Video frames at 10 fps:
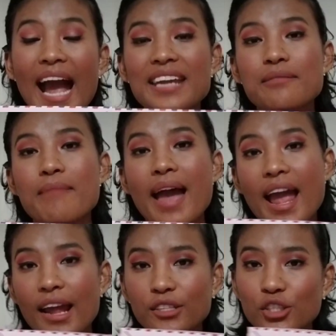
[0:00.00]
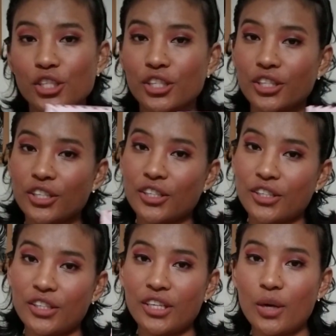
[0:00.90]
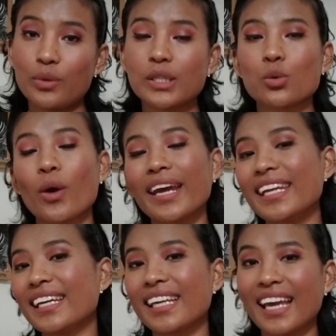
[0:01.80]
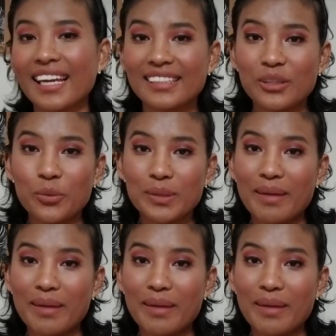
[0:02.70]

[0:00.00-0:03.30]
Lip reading: kind of match. We're 20 again with